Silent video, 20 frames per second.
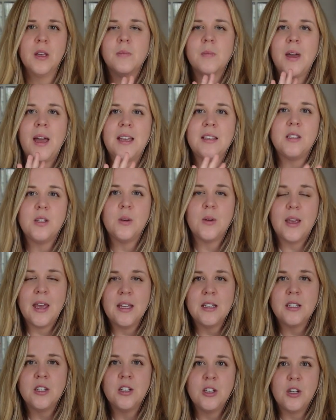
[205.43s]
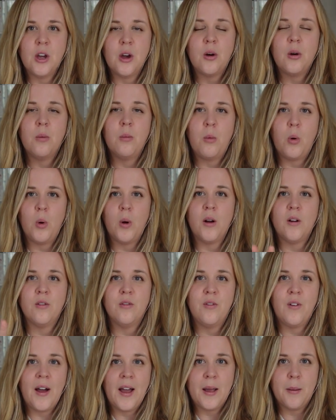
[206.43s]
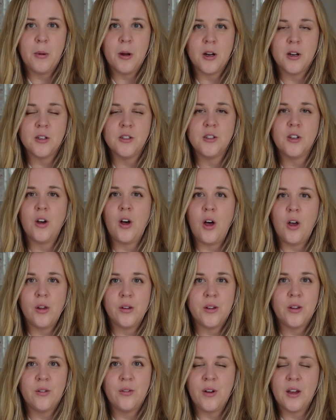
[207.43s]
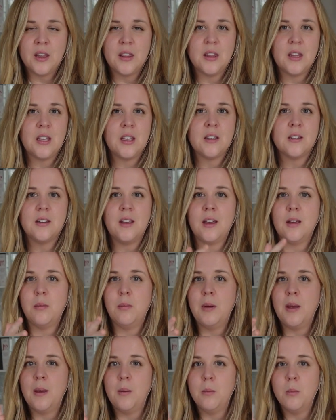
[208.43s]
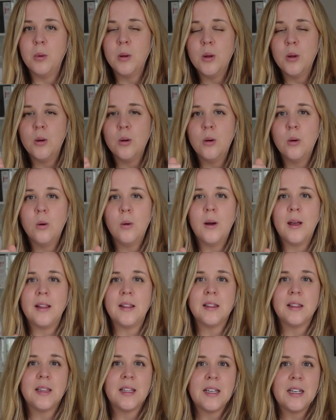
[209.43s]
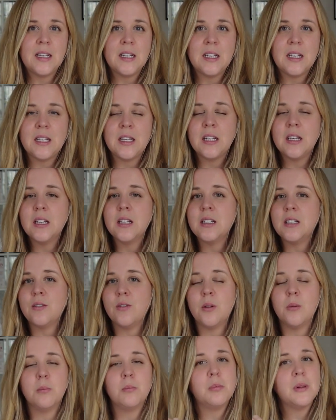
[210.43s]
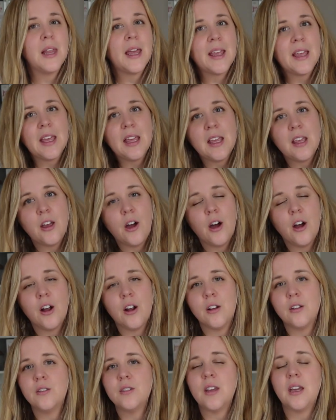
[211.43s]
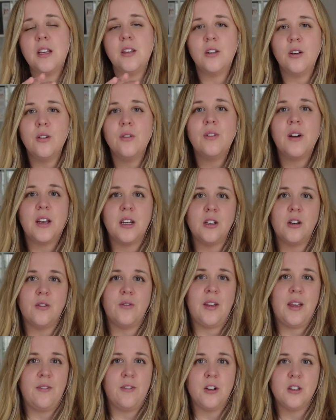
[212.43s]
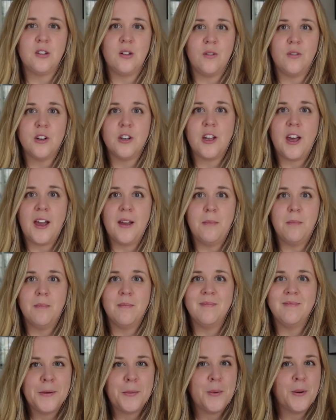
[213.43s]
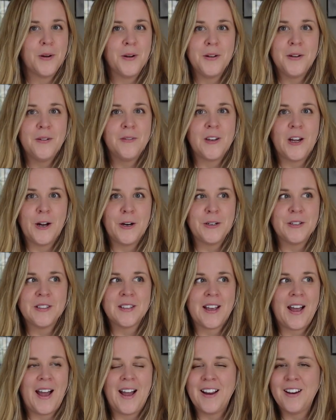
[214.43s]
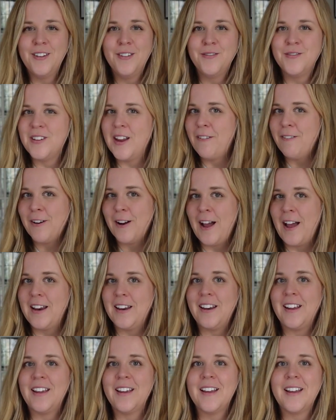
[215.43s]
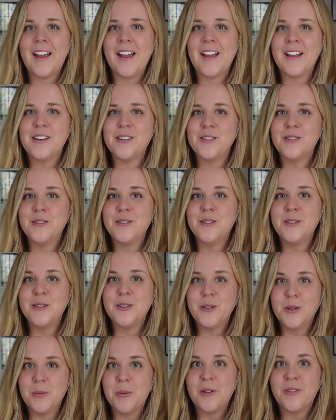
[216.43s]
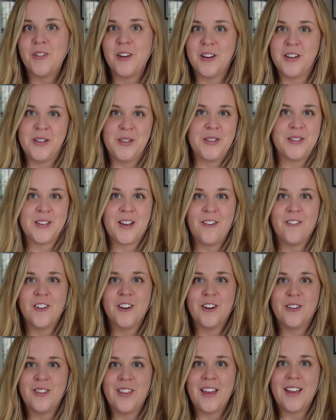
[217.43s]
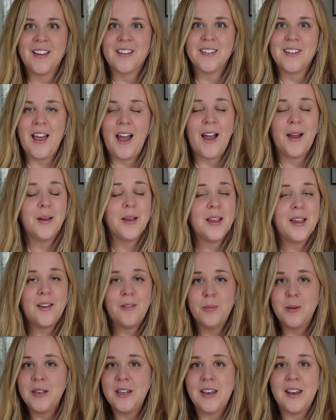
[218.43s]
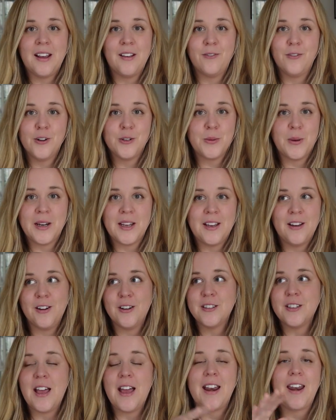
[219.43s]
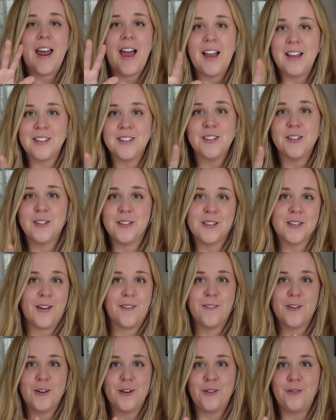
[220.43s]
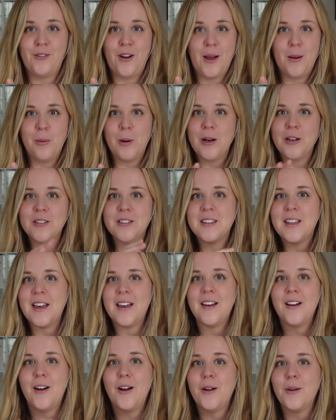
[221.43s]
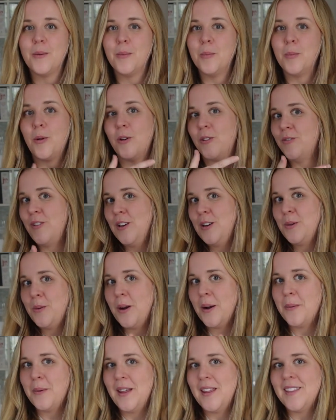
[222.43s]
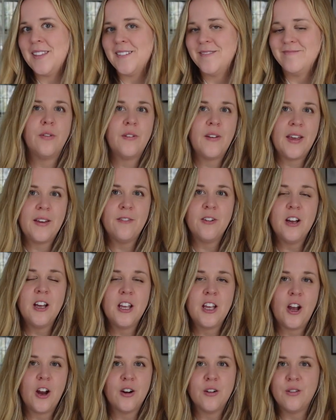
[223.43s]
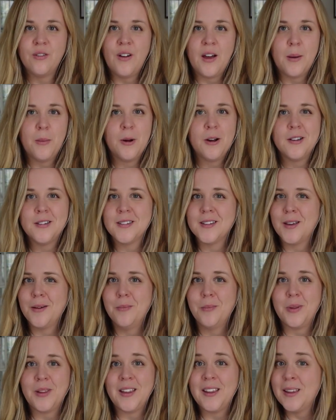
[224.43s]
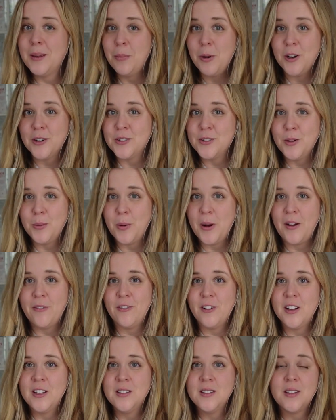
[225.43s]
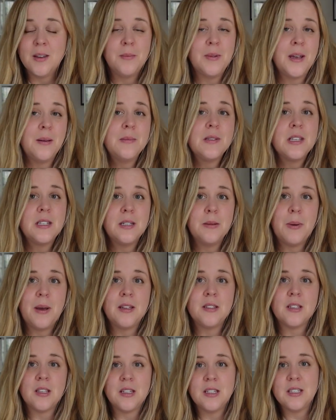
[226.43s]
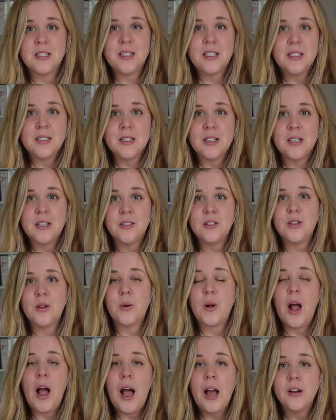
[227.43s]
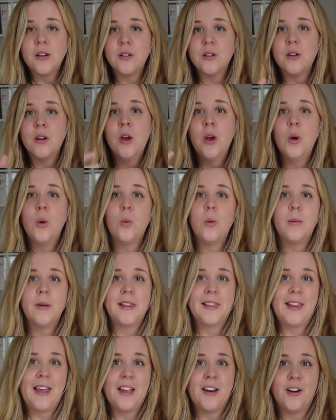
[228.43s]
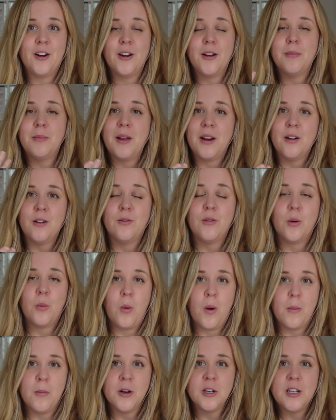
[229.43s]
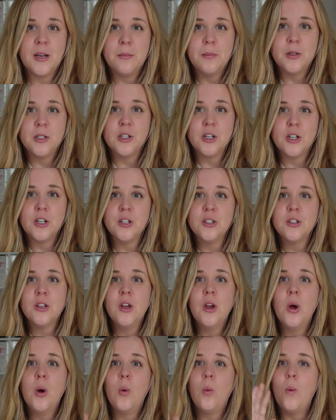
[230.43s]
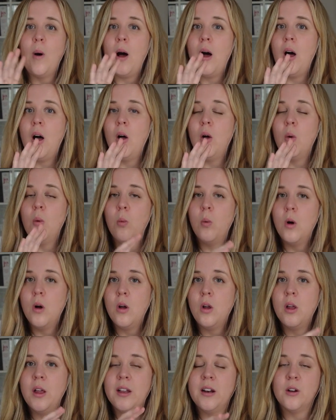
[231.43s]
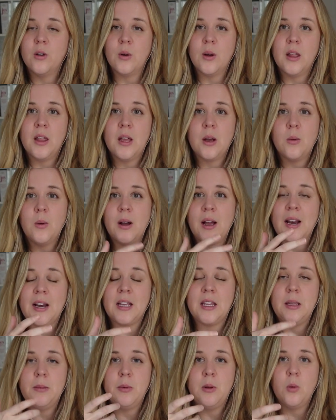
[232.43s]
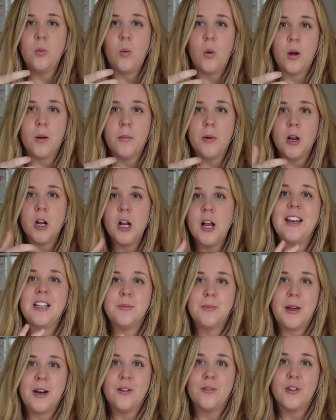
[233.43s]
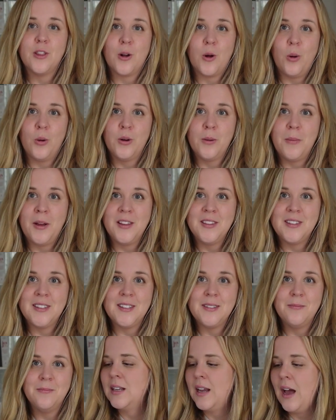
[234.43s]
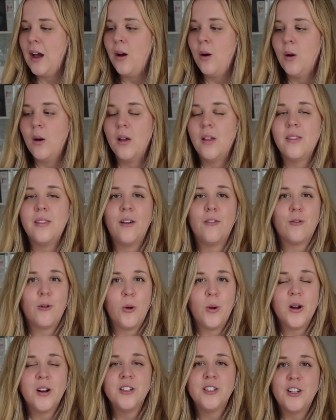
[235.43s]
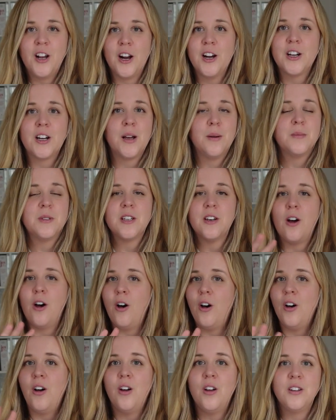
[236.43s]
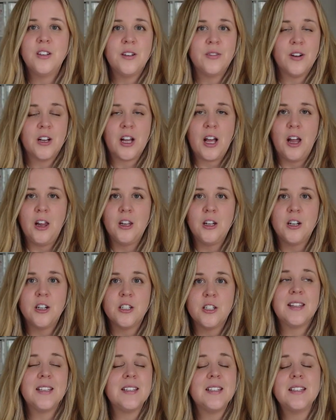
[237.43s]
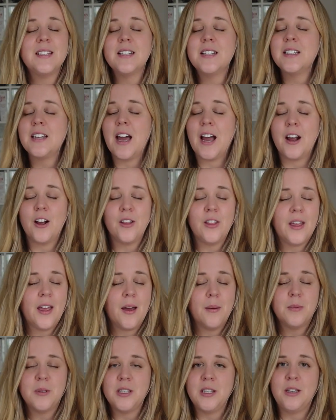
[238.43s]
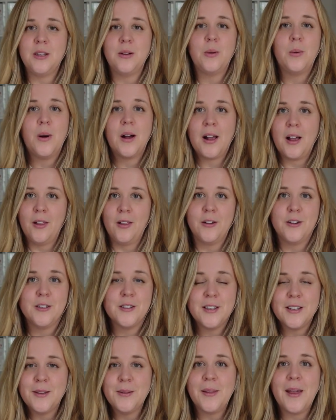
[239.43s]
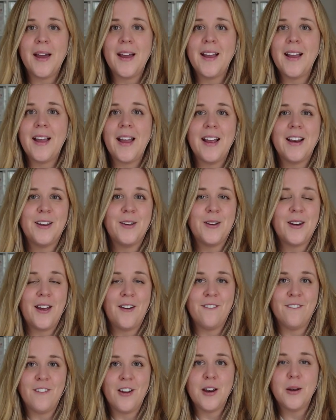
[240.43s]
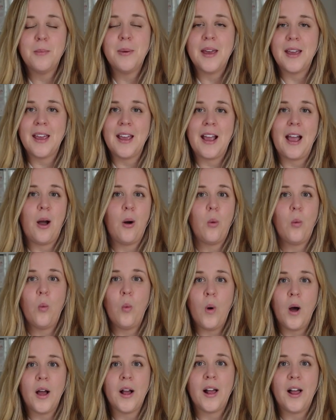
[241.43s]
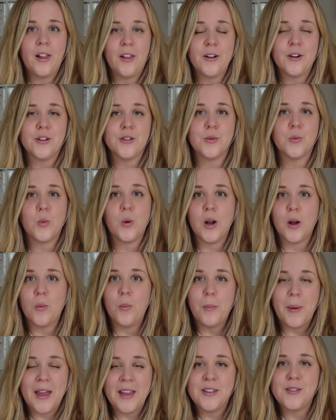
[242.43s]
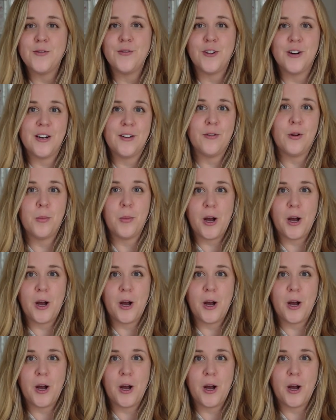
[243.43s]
As you get to know more fibers, you'll also find things like bamboo and linen, different blanket yarns, and you'll find your favorites over time. The world of yarn is kind of never ending and super fun to discover new things. I have been knitting for 20 years and I still discover new fibers that are more fun to work with. Favorite yarn fiber is completely personal preference. Sometimes it depends on the season. So cotton will be lighter and better for warmer temperatures, while wool and acrylic will kind of keep you warmer and is better for the colder months. Now, of course, yarn comes in all different colors. This is entirely up to you what colors that you like, and you can have fun picking out what colors work best for a different